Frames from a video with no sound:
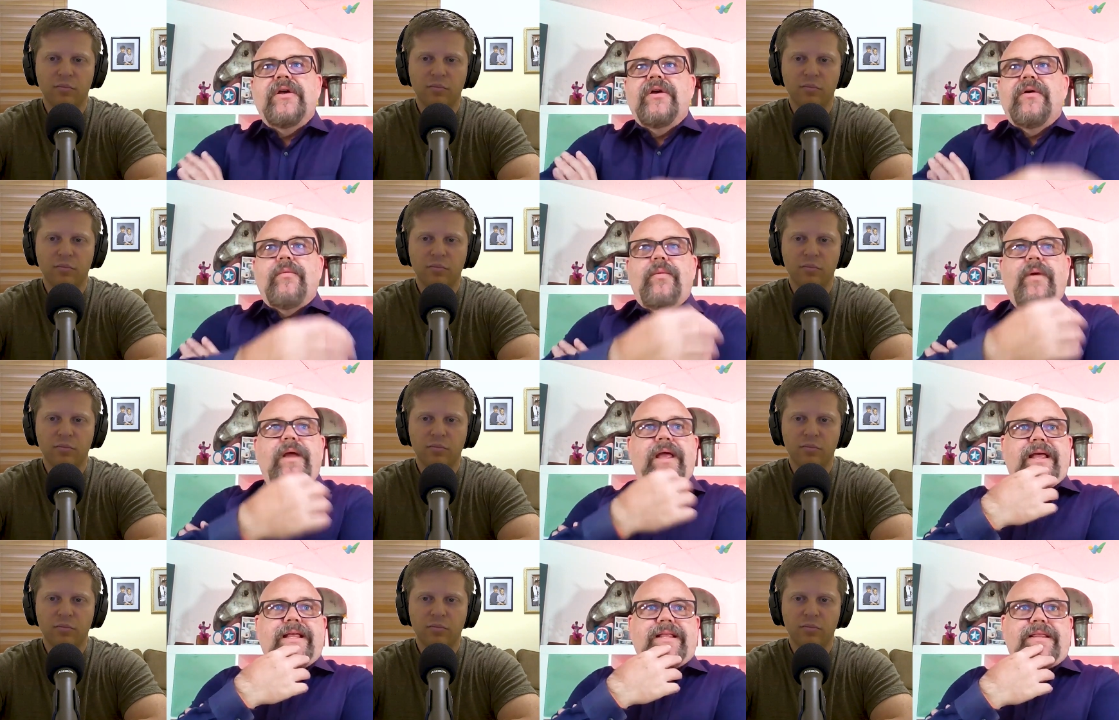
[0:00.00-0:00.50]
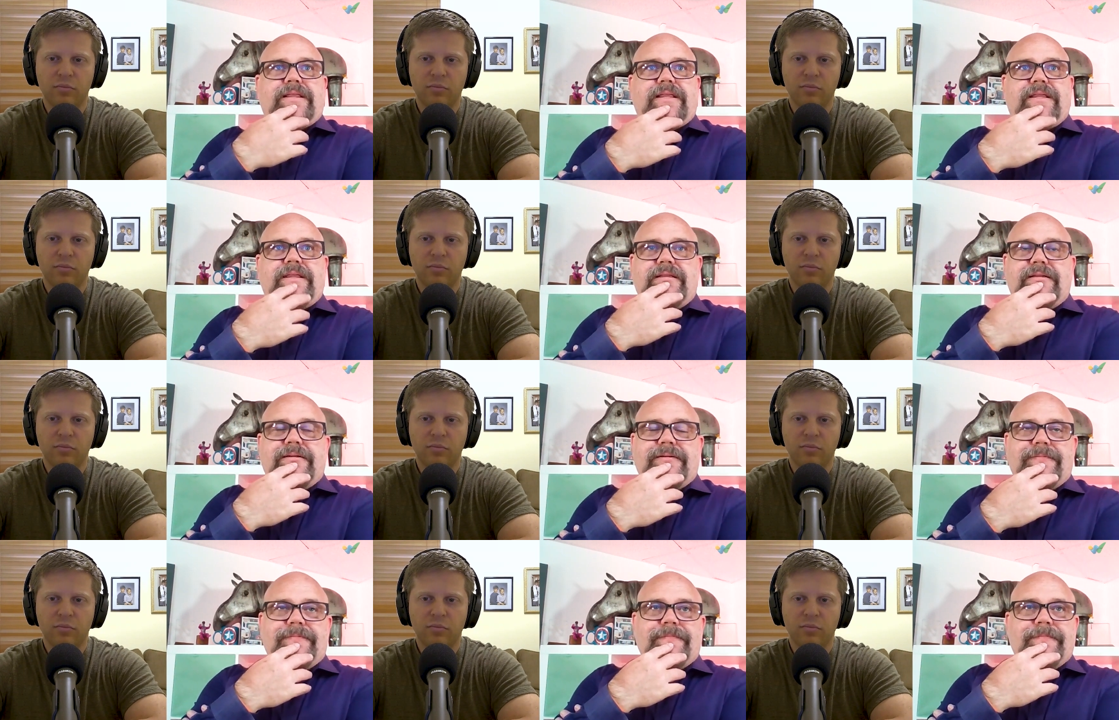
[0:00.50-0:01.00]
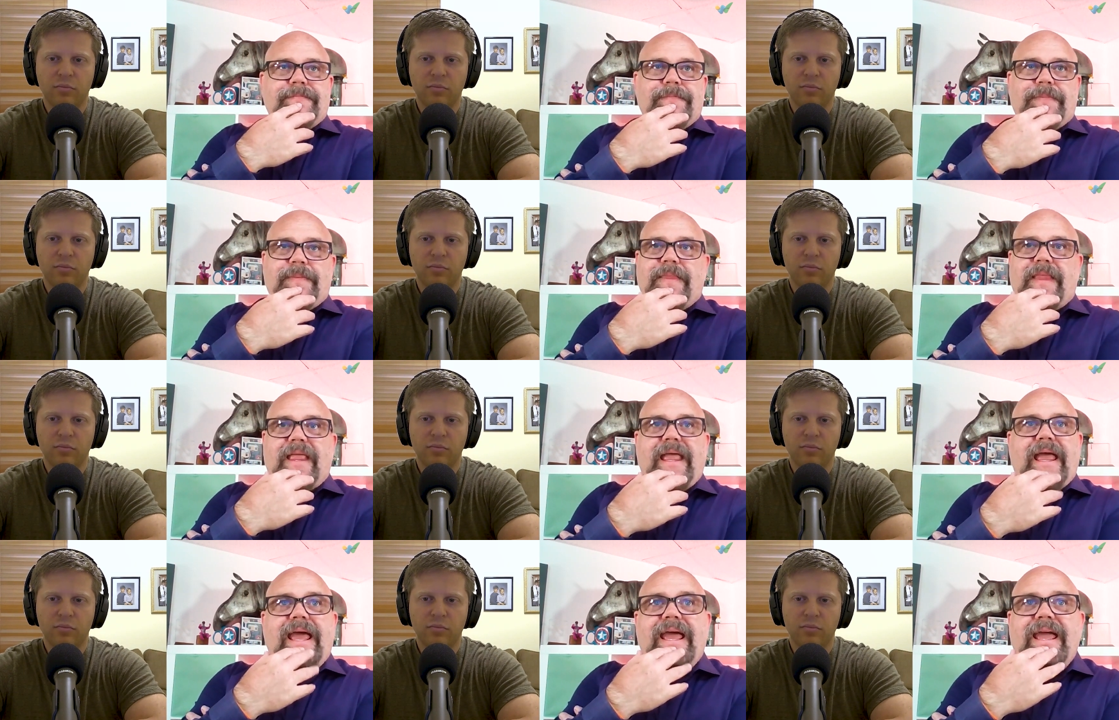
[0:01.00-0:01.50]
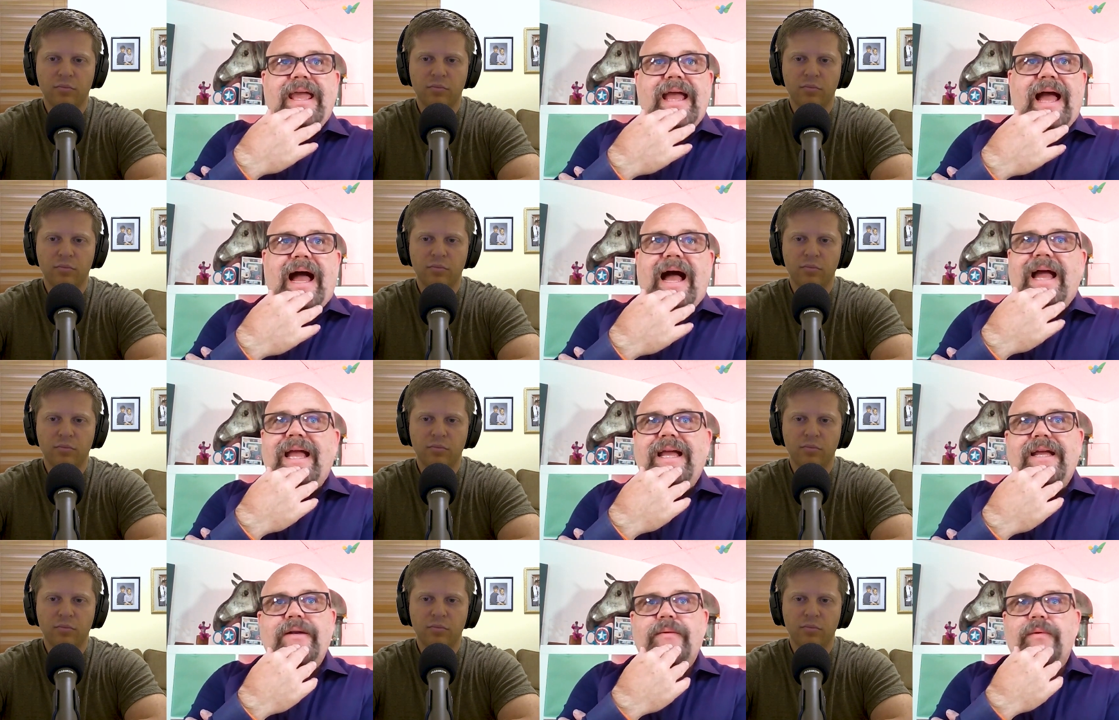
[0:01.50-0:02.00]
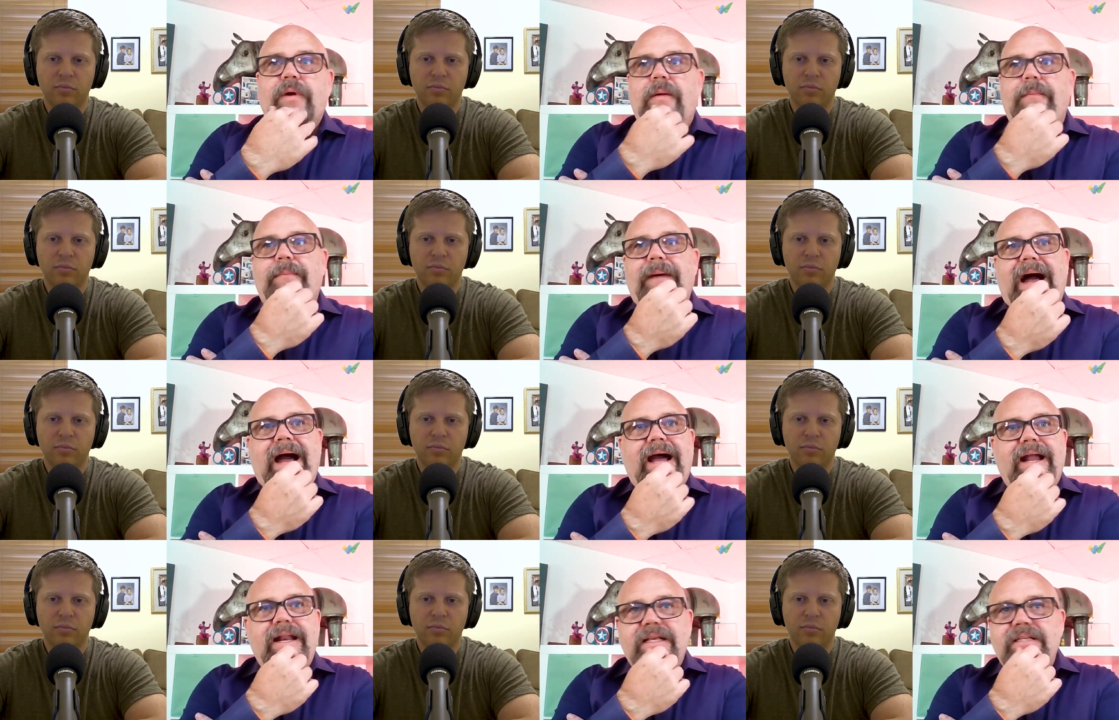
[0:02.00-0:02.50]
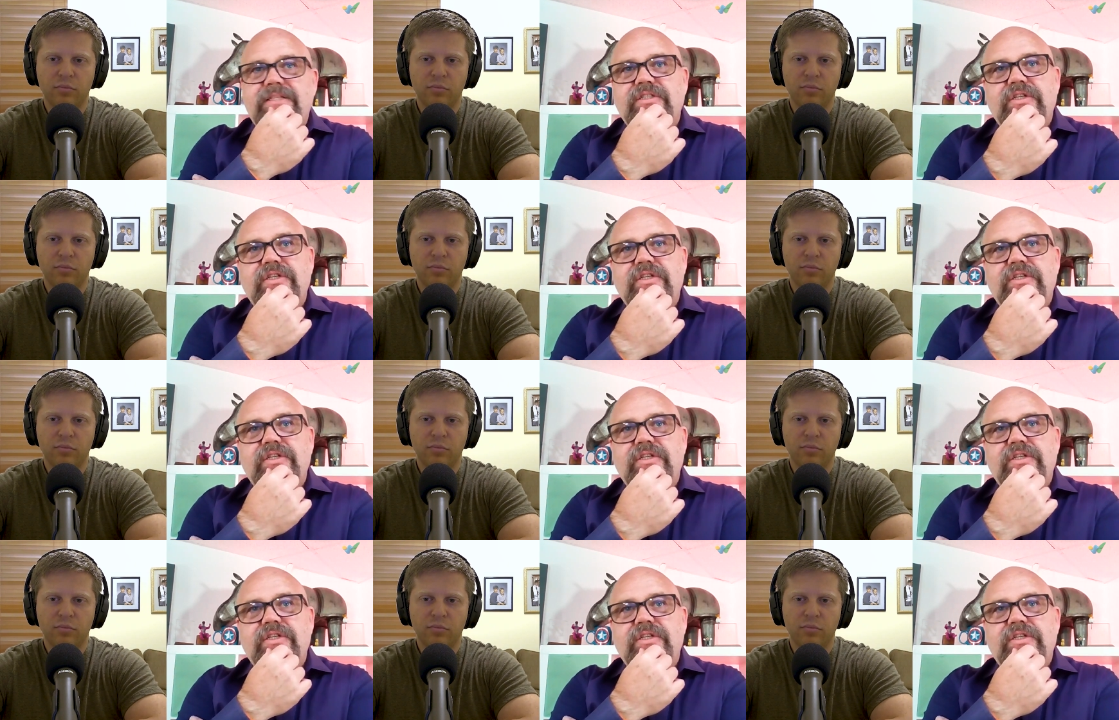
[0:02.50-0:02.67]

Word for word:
Speaker 1: With AI and robotics